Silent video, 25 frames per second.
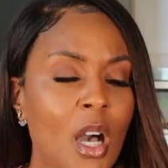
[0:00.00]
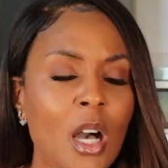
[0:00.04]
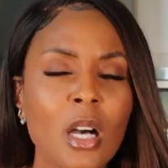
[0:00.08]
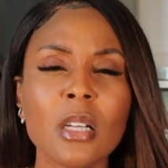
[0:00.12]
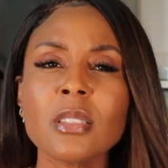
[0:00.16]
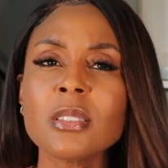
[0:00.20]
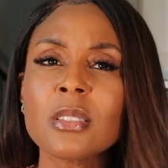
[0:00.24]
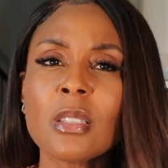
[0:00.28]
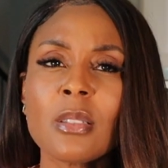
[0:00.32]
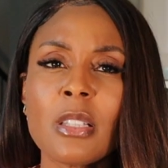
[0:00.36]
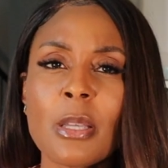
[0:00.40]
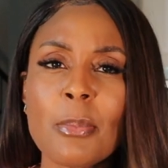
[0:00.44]

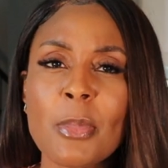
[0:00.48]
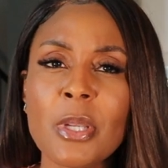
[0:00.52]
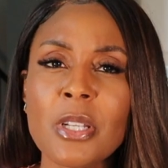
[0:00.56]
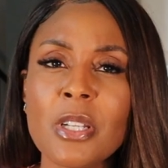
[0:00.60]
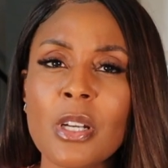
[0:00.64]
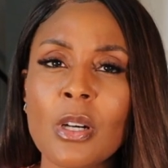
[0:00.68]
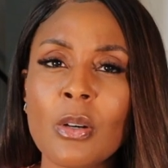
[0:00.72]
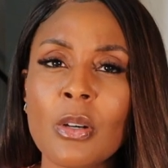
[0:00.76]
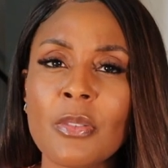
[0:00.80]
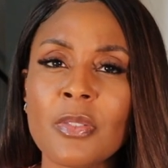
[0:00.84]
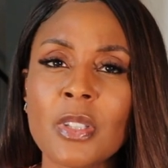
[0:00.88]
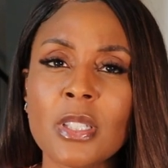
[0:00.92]
Also, let me
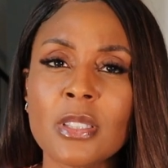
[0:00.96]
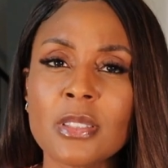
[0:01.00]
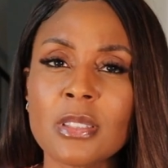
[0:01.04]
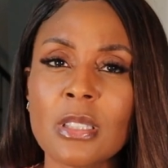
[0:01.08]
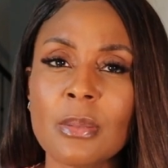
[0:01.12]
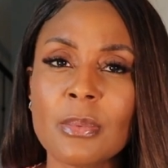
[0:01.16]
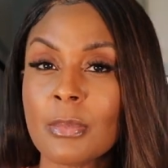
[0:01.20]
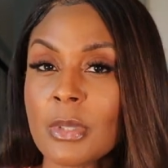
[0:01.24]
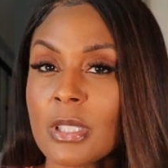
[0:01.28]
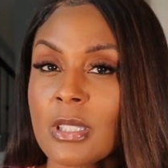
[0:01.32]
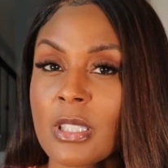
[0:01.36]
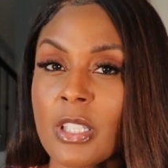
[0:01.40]
know if there's
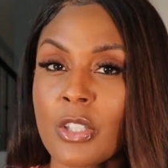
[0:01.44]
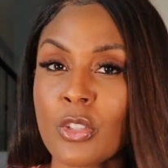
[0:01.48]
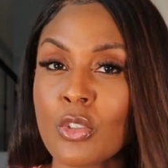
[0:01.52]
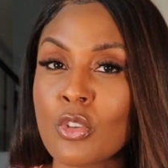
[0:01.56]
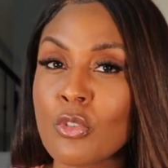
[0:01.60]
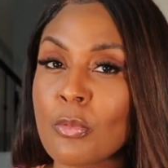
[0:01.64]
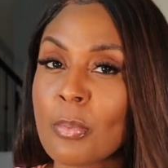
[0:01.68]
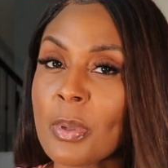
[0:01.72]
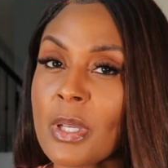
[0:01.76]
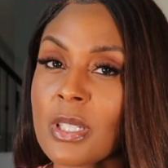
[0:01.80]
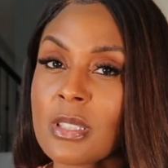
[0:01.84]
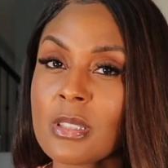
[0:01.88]
something that
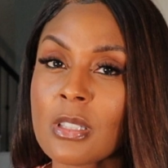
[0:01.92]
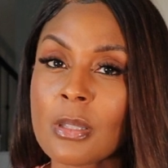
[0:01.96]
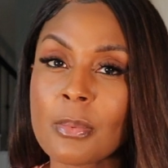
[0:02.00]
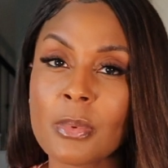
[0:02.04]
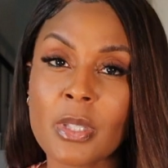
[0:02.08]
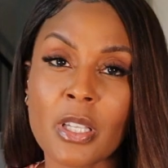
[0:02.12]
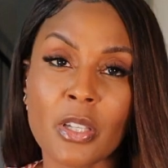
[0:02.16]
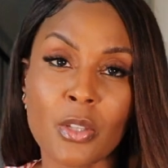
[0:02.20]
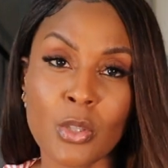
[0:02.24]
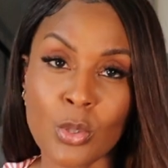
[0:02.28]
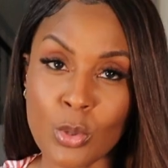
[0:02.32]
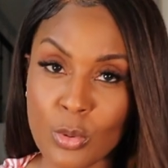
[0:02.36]
you've picked up
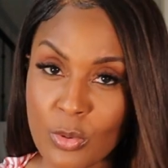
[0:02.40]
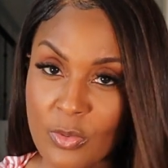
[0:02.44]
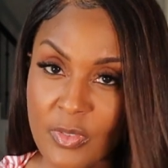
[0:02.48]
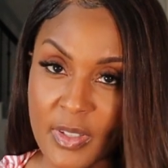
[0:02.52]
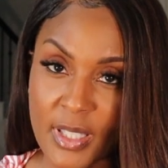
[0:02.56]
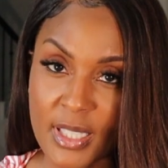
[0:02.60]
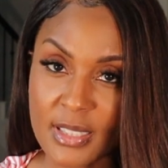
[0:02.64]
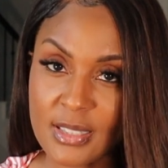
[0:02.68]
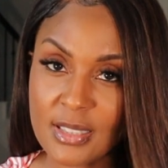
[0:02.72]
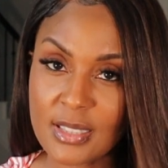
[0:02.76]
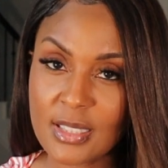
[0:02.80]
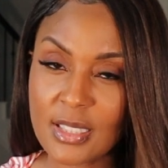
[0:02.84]
that you
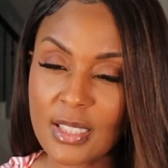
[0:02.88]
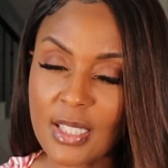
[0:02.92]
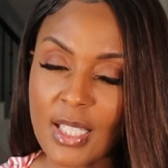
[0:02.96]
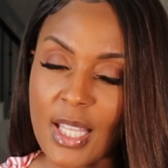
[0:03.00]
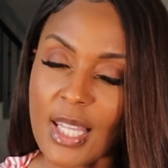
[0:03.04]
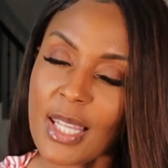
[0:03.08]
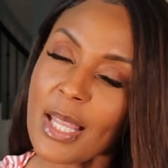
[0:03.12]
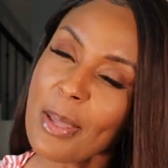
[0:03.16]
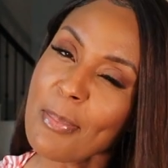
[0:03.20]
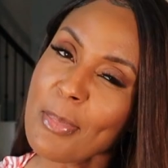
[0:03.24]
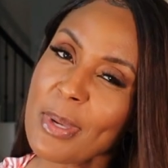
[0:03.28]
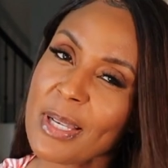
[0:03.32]

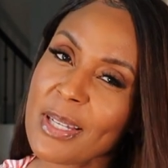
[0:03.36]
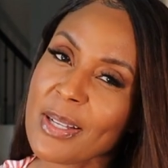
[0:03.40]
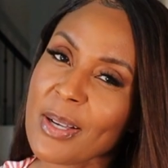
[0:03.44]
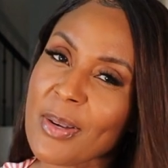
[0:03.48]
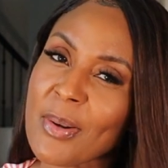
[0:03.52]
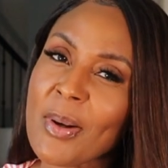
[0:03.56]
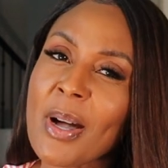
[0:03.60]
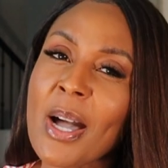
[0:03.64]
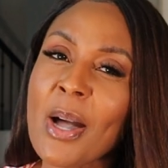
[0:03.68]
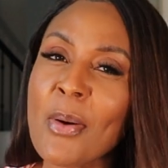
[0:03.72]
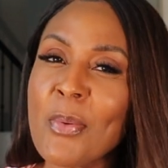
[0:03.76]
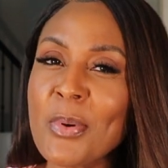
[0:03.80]
fancy. Let me
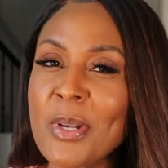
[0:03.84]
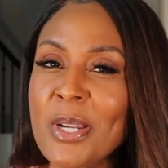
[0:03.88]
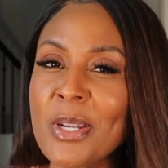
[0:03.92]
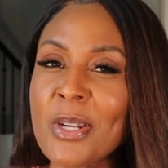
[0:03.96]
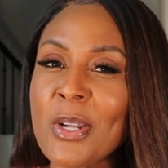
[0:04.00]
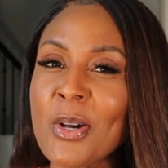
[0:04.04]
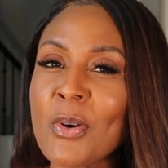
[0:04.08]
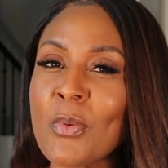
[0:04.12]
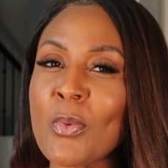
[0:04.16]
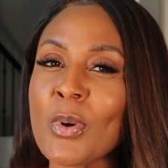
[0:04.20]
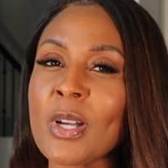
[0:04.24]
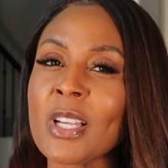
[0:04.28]
know. I want to
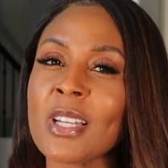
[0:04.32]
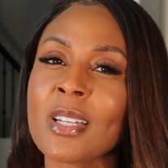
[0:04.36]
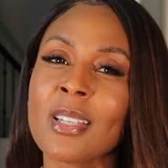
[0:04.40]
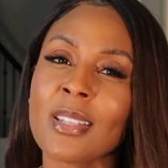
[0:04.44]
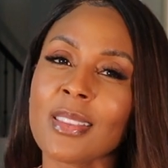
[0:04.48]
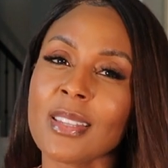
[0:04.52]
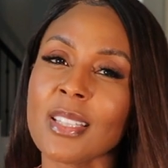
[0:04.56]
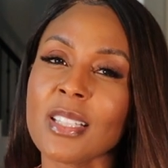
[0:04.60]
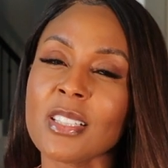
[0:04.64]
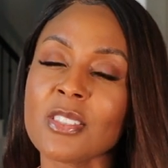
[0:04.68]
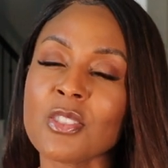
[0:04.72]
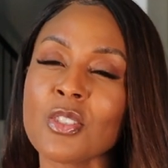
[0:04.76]
know what
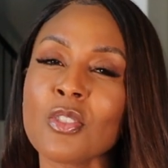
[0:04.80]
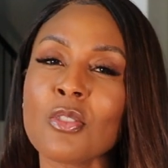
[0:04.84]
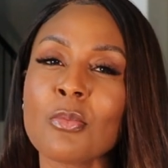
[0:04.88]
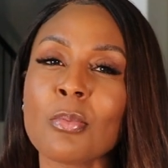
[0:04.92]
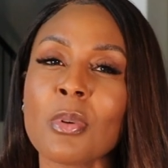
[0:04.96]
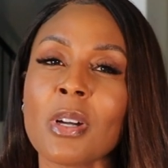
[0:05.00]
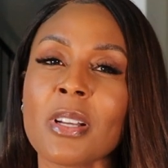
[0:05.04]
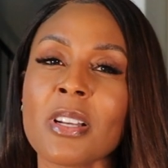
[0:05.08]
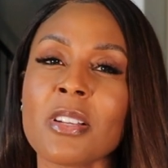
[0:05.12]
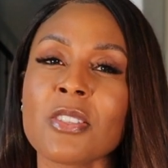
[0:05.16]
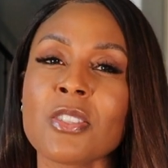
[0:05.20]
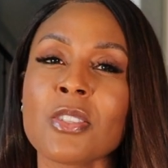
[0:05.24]
good things you
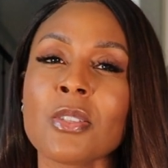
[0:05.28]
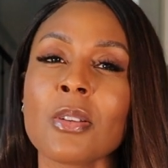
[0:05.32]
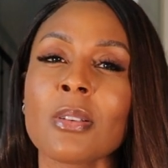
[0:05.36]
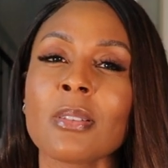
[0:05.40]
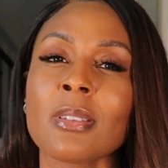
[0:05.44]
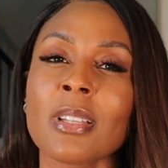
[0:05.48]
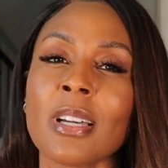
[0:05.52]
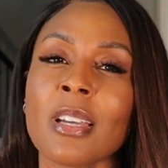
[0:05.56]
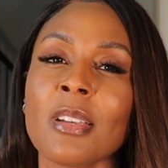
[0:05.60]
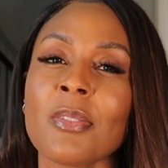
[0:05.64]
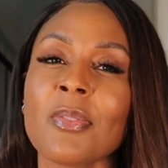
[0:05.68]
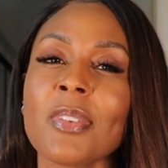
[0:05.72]
brought into your
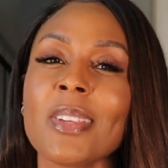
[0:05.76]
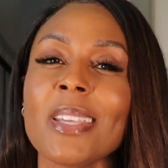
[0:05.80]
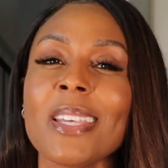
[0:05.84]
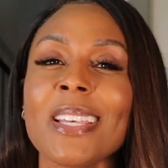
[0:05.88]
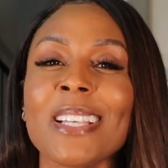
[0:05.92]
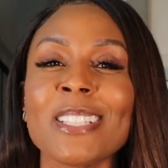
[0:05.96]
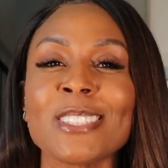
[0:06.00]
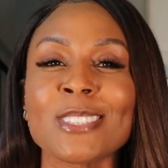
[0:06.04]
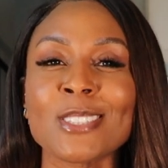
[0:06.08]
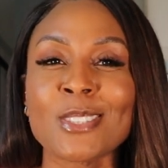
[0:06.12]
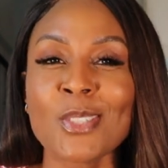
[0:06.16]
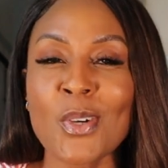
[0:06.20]
life
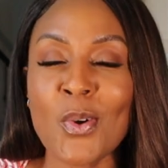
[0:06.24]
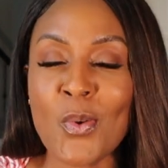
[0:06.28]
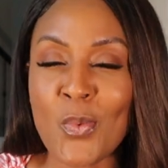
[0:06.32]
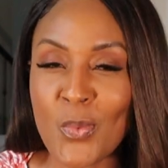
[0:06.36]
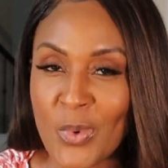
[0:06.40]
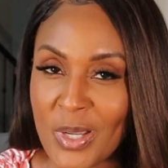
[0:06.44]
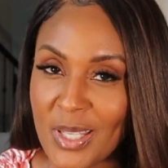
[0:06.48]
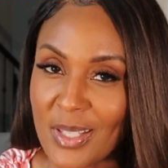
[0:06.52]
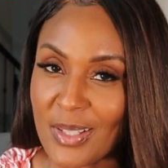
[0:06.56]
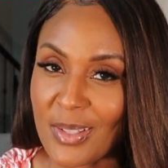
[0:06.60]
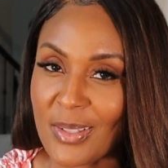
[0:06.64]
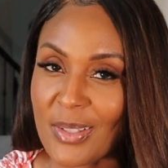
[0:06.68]
as
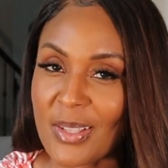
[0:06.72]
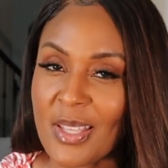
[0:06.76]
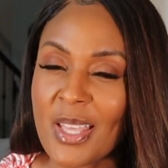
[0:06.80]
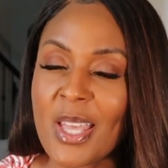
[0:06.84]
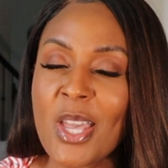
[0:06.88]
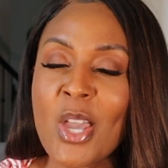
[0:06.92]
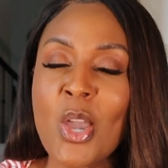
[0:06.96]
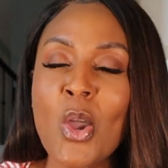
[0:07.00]
well.